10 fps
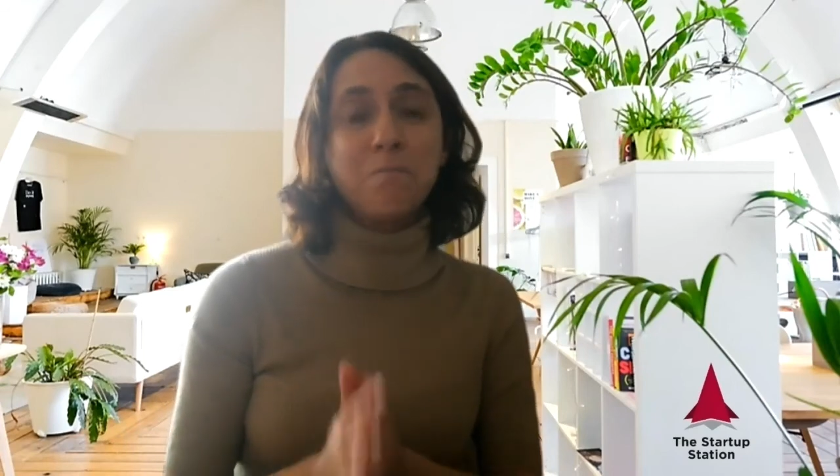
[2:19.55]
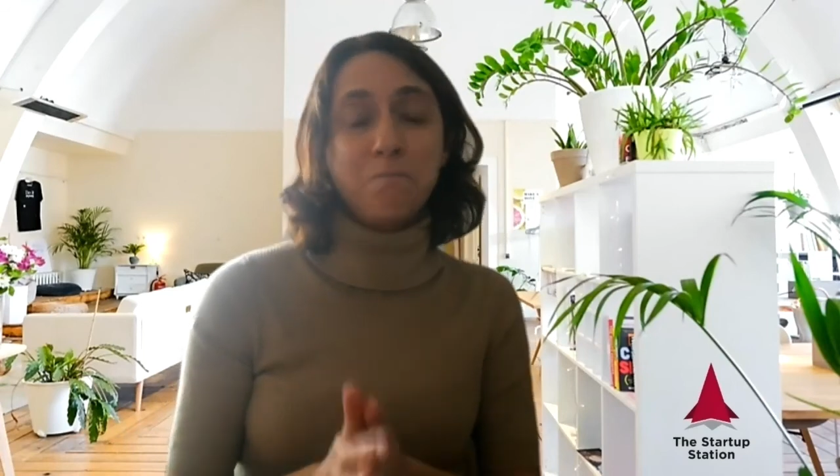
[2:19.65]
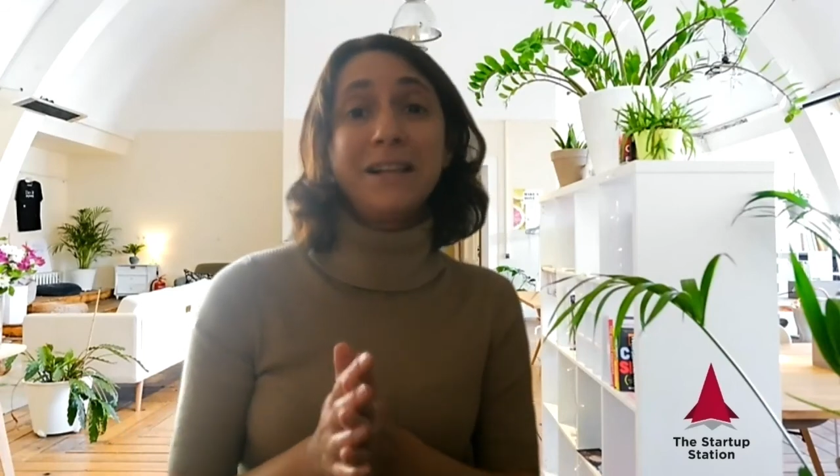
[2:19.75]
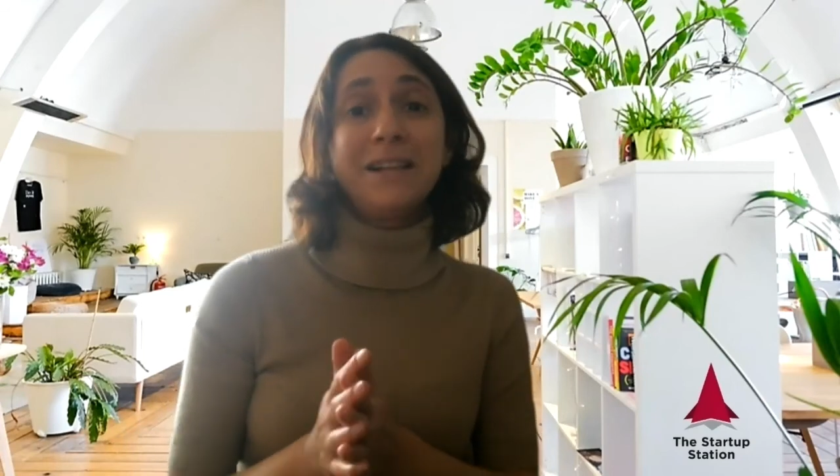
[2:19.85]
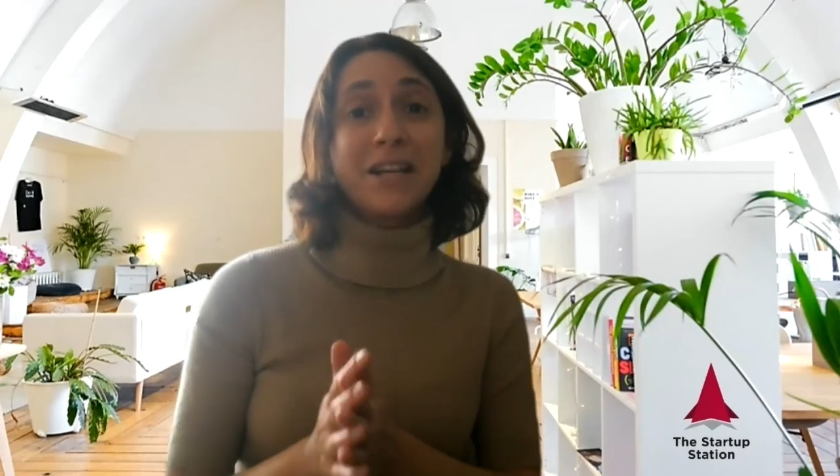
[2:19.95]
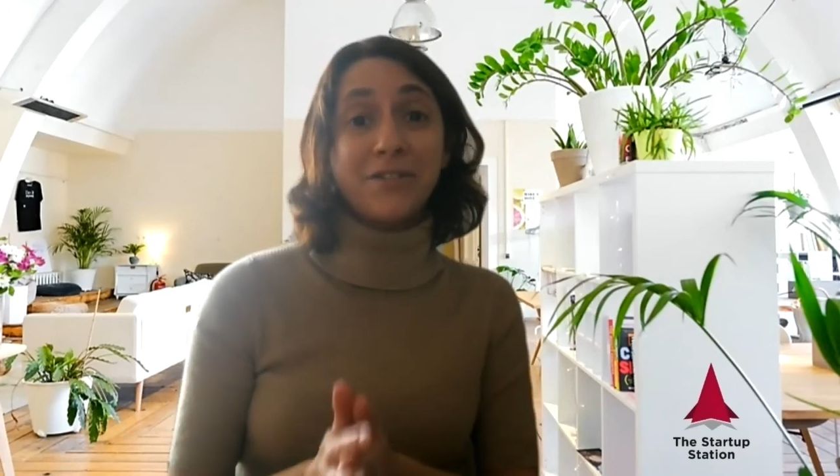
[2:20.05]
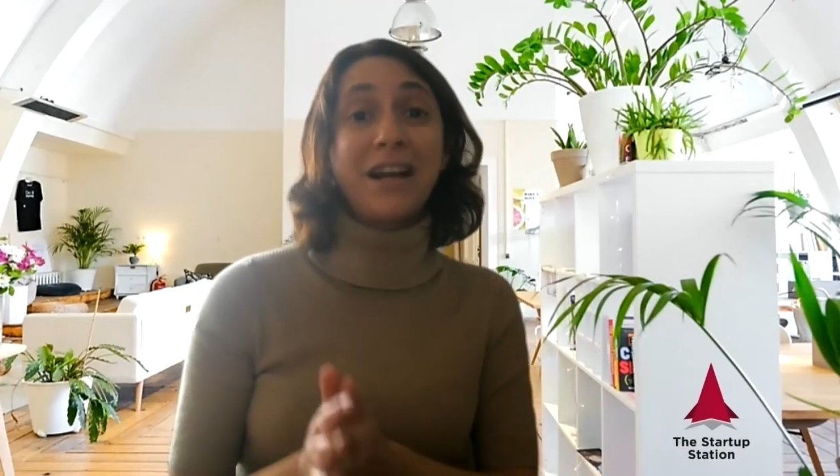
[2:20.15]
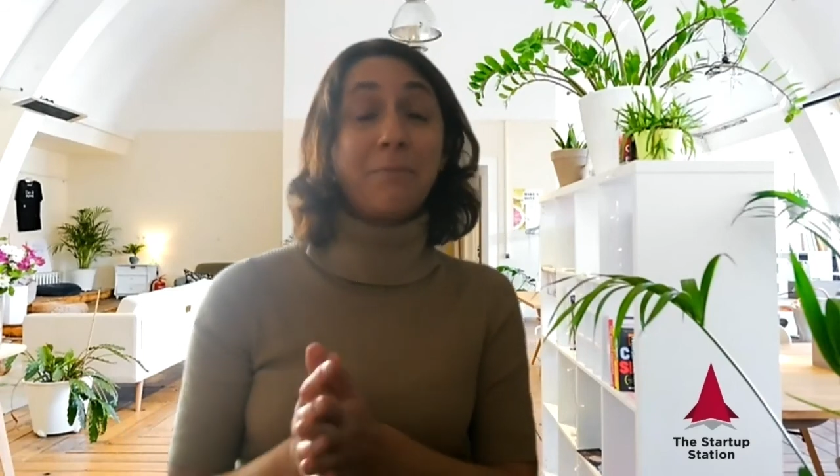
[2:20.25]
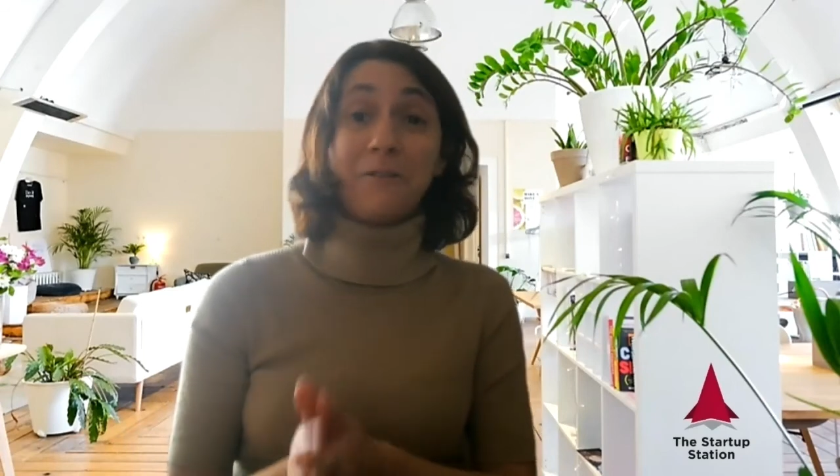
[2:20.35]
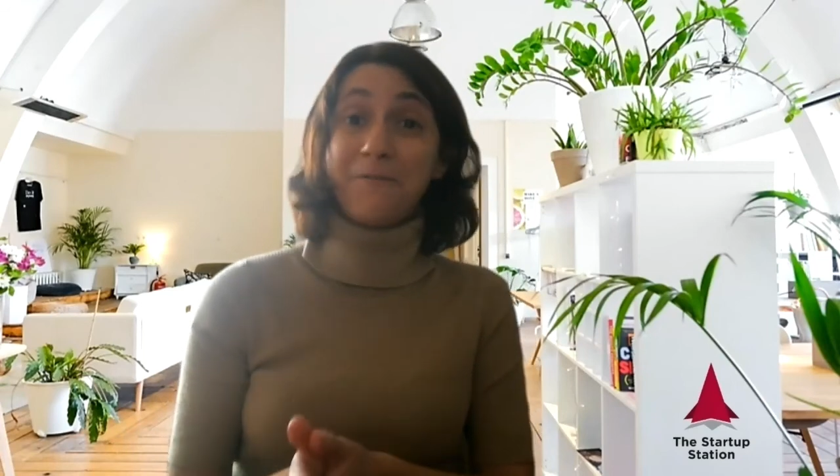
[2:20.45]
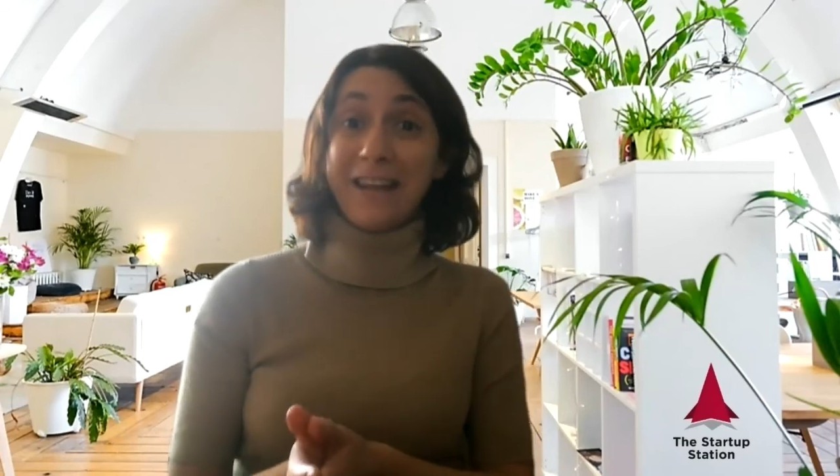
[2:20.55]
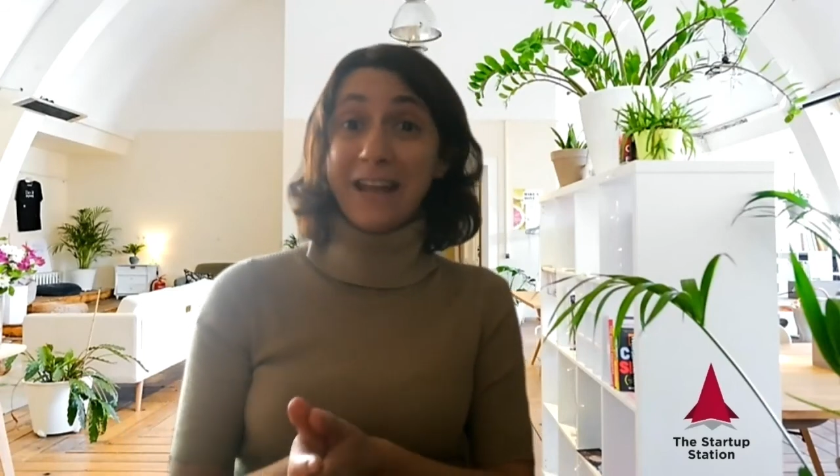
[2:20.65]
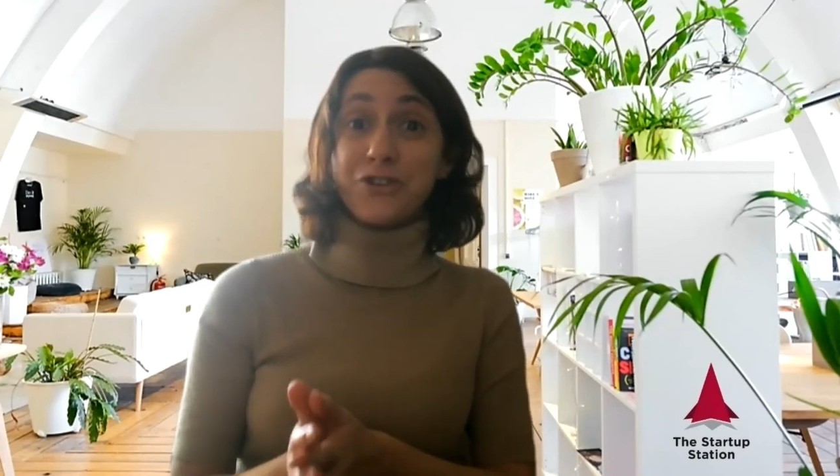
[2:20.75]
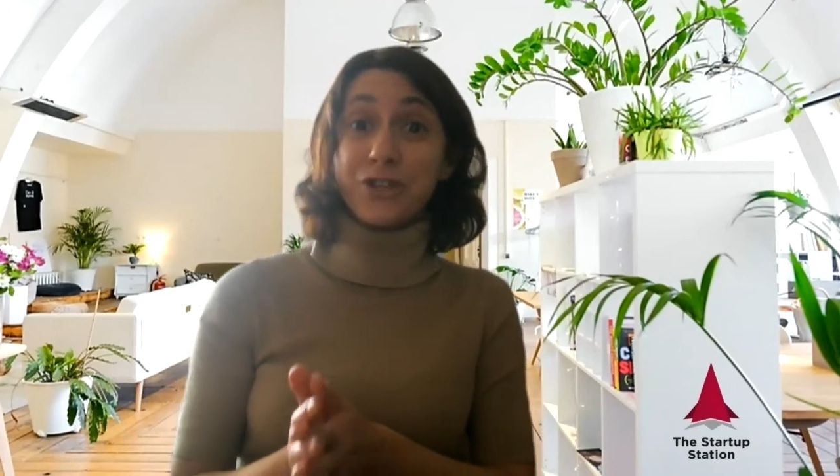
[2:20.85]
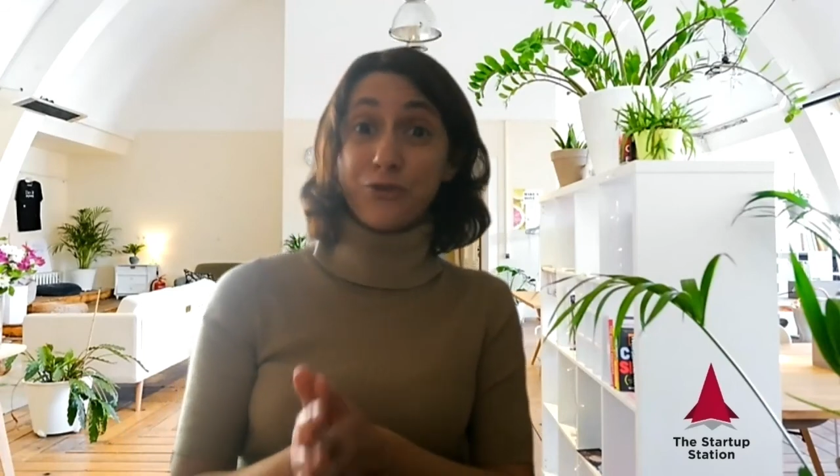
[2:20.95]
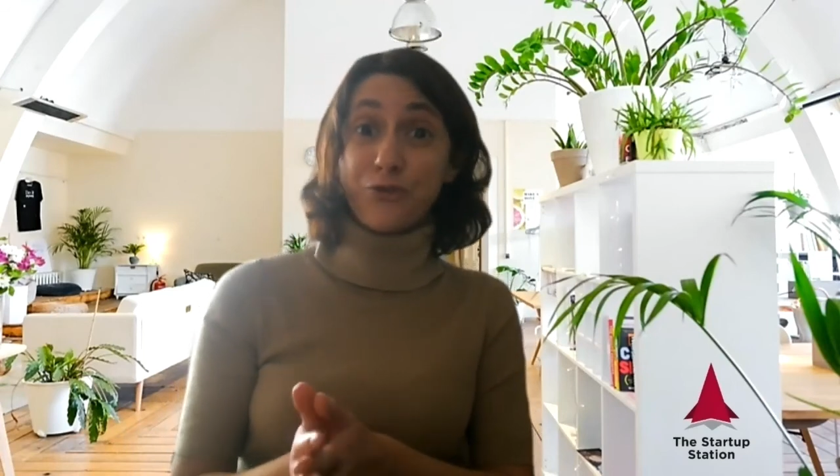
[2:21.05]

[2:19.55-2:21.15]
Build Credible Financials